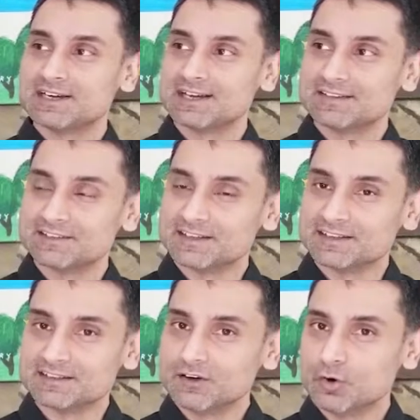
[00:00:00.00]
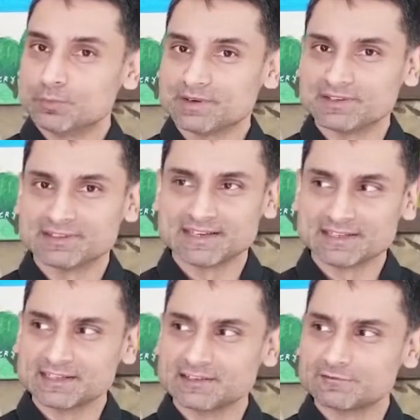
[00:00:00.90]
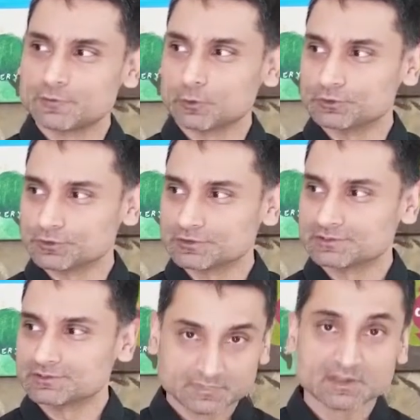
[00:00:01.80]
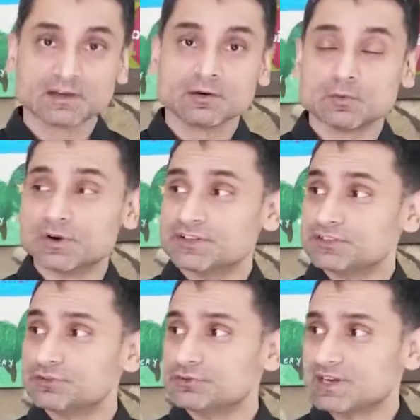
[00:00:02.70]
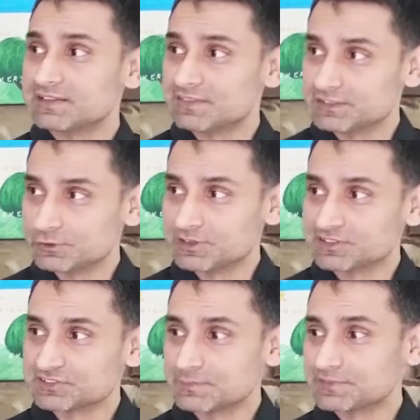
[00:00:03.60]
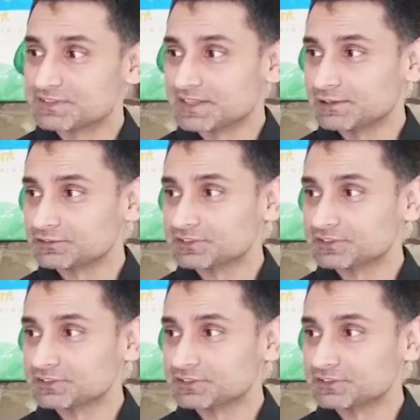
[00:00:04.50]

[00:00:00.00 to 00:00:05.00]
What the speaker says: and then Open Data folder. When you do that, then you'll get something that looks